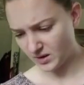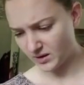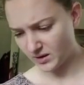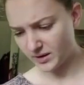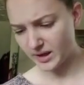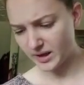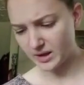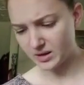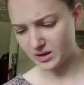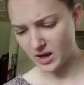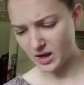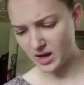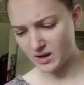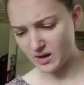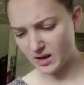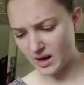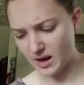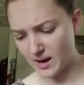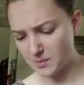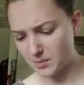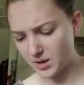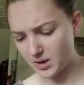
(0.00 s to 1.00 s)
Okay, so
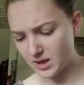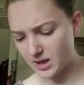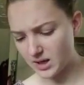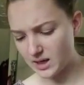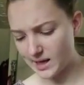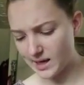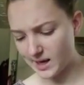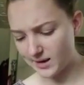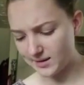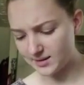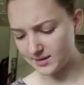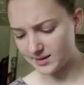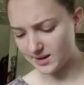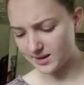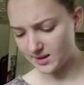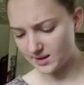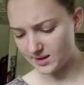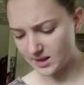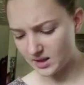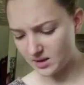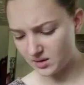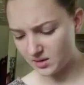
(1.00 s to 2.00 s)
I'm going to guess
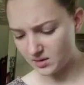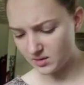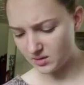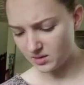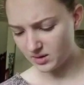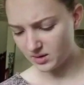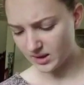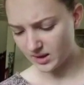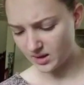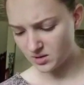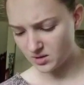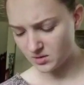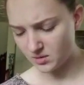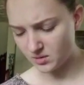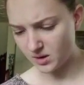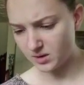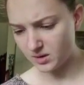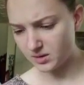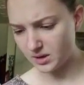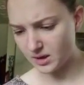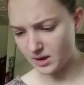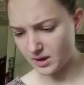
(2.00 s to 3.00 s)
that they used a
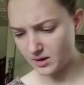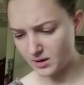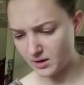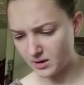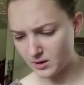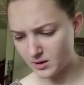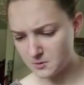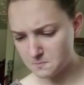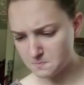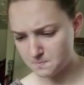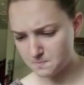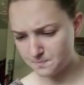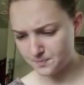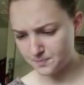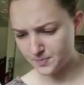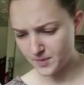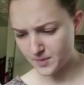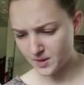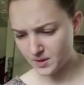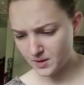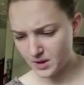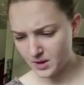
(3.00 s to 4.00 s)
translator
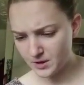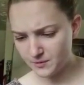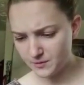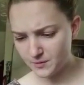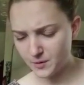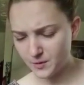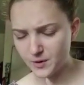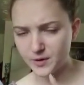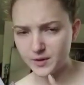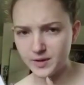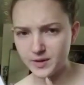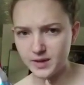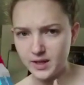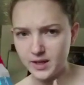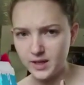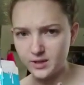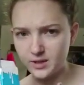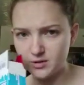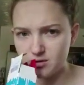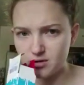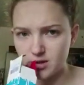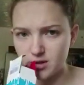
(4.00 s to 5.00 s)
for the
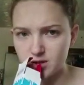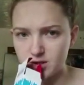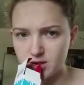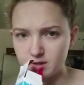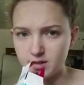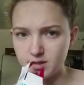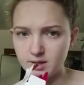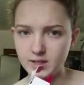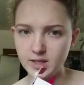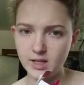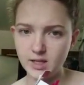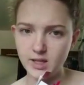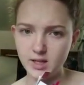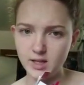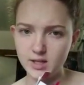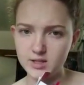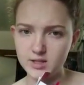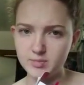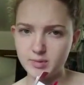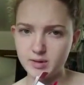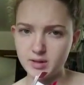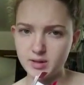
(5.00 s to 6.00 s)
instructions in the
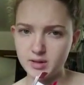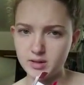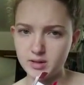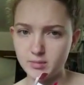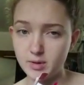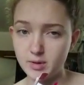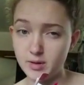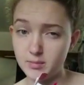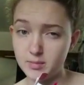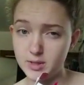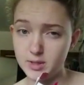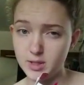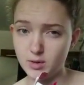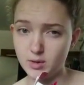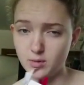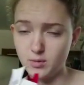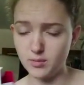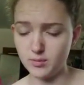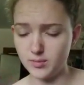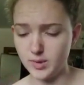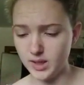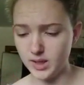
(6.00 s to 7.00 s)
English because some of them
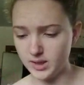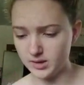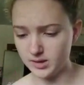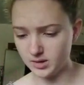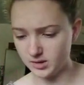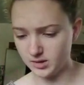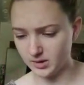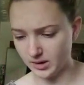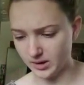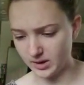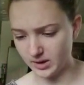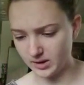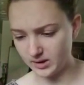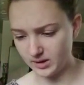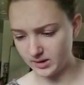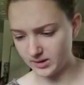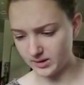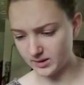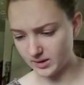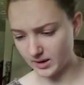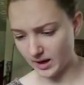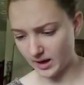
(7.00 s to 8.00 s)
don't make sense.